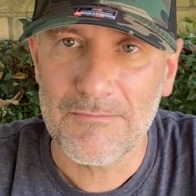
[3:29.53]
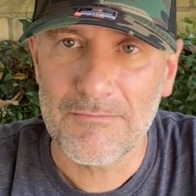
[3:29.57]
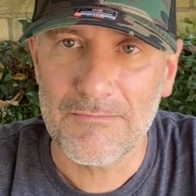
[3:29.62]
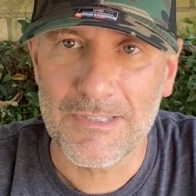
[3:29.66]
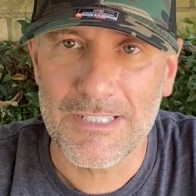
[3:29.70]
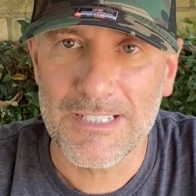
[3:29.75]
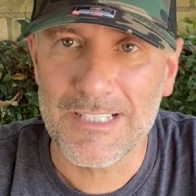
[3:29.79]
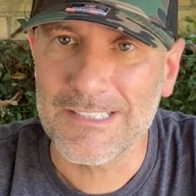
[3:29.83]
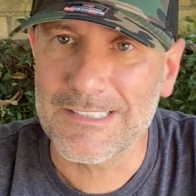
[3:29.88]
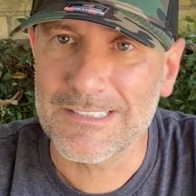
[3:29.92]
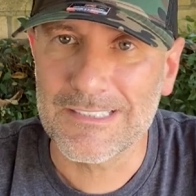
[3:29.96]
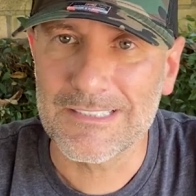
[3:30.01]

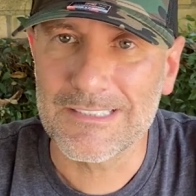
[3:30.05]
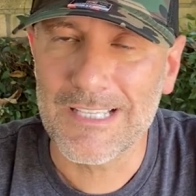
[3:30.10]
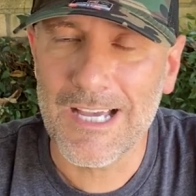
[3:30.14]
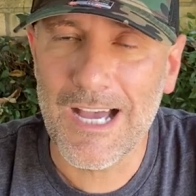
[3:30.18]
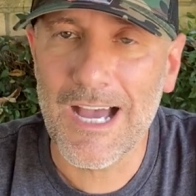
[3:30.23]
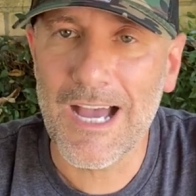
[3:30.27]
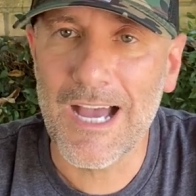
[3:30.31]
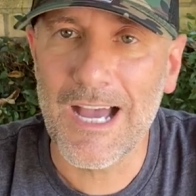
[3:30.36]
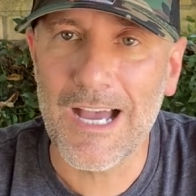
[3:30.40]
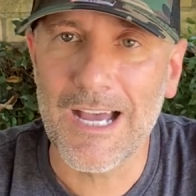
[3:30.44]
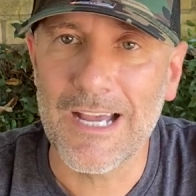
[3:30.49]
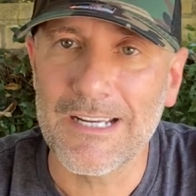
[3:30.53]
because it's
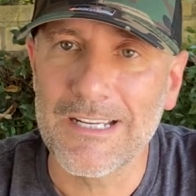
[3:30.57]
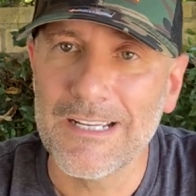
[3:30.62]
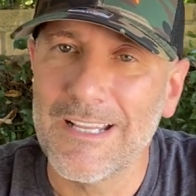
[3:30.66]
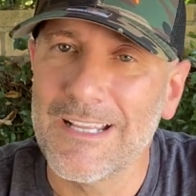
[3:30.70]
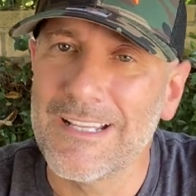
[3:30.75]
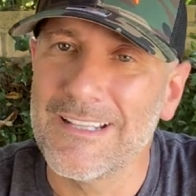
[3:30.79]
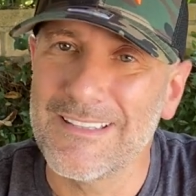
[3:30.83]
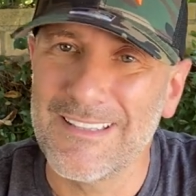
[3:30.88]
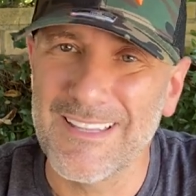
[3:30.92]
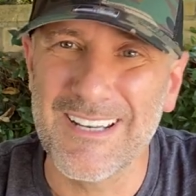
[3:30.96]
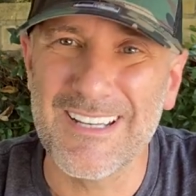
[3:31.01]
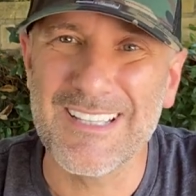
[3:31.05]
hot,
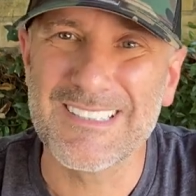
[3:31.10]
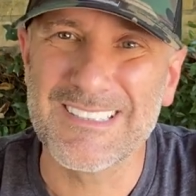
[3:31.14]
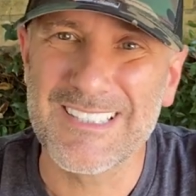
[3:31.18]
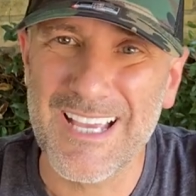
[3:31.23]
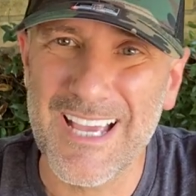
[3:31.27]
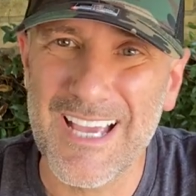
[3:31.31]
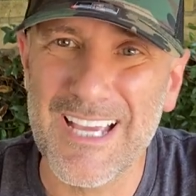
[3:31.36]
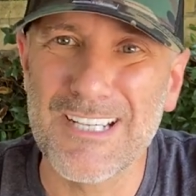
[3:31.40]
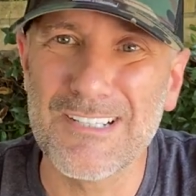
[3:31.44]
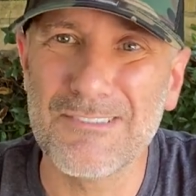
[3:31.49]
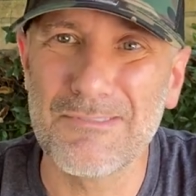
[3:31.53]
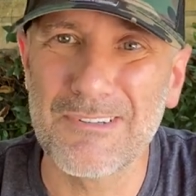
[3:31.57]
then it's
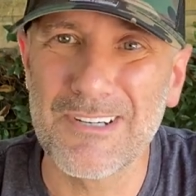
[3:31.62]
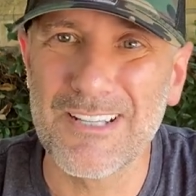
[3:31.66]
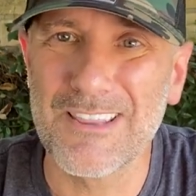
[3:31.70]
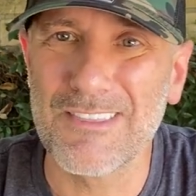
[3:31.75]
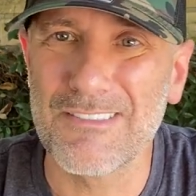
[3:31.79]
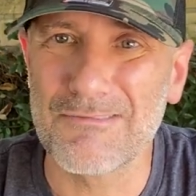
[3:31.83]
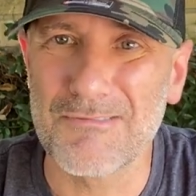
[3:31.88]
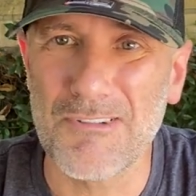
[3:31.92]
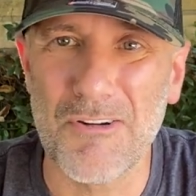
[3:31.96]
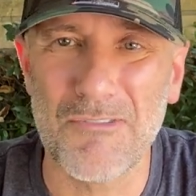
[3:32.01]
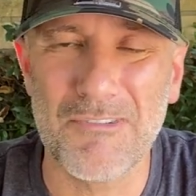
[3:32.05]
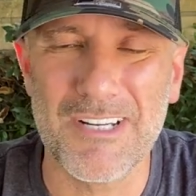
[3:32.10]
kind of worth
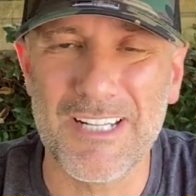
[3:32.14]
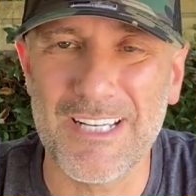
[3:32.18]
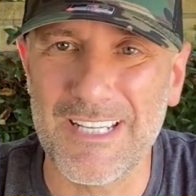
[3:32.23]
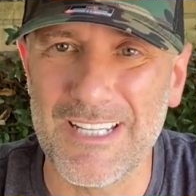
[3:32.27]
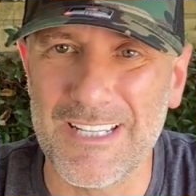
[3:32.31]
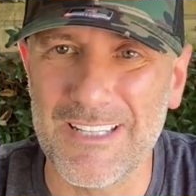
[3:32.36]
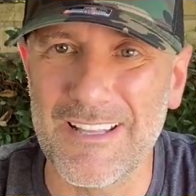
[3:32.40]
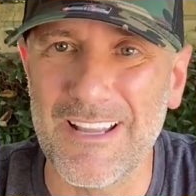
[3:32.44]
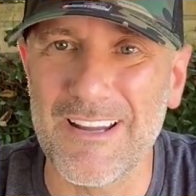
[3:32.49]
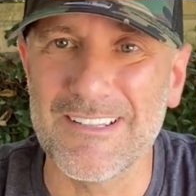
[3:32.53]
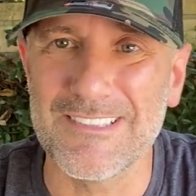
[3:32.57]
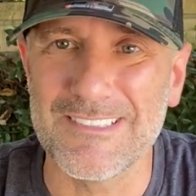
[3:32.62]
throwing it
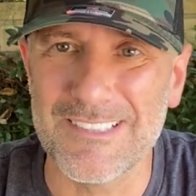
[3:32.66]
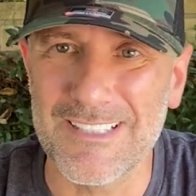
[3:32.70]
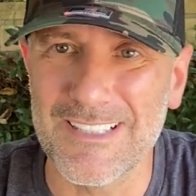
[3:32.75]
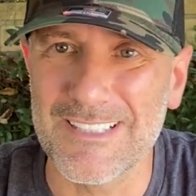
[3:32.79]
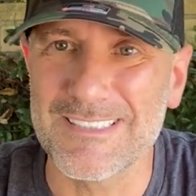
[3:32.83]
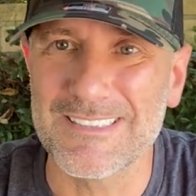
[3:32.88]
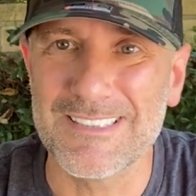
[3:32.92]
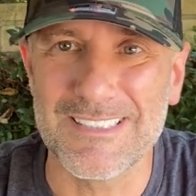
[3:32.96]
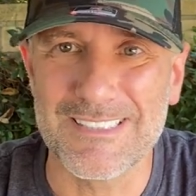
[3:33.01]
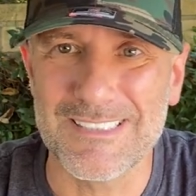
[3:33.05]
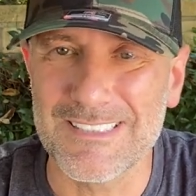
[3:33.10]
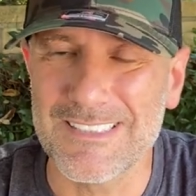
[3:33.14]
in there
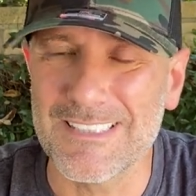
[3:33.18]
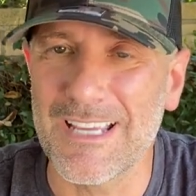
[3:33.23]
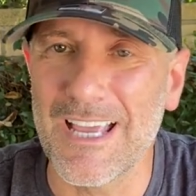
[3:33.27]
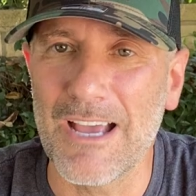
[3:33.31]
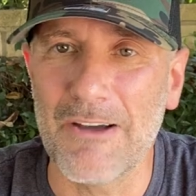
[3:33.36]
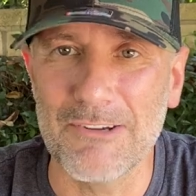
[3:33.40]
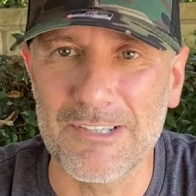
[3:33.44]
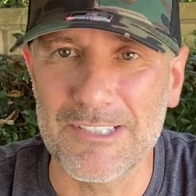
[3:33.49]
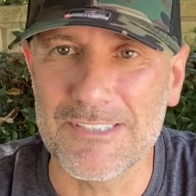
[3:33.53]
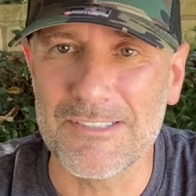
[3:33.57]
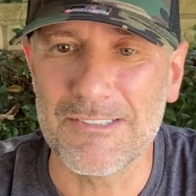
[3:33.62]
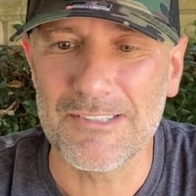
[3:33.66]
just to see
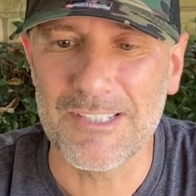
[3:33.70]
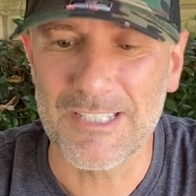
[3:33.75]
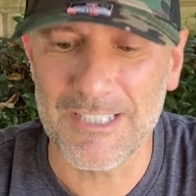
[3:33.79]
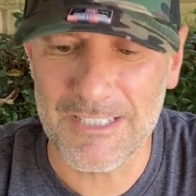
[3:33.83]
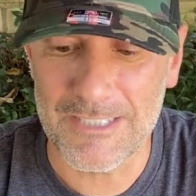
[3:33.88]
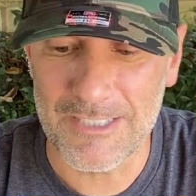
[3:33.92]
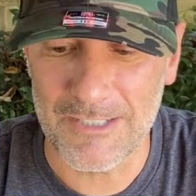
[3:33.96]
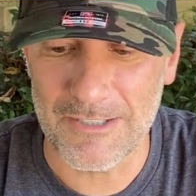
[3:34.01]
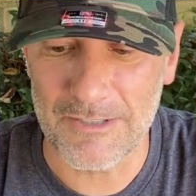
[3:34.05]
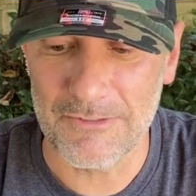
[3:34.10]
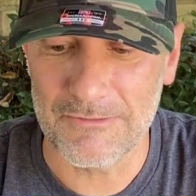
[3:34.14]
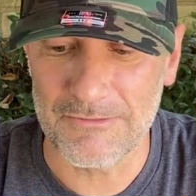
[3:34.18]
how what you can
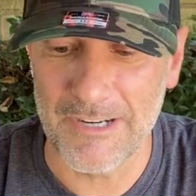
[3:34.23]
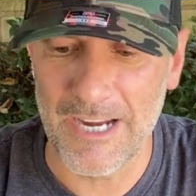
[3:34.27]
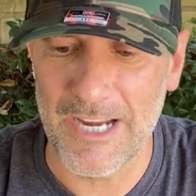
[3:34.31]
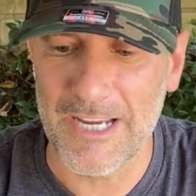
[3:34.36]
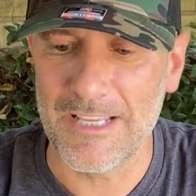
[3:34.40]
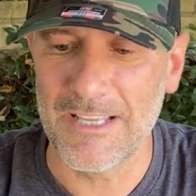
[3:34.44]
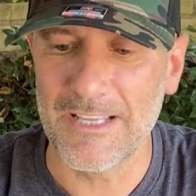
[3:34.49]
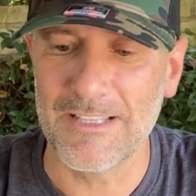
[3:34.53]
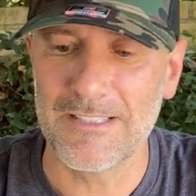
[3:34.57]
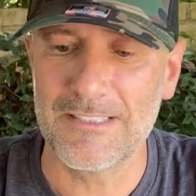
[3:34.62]
do, right?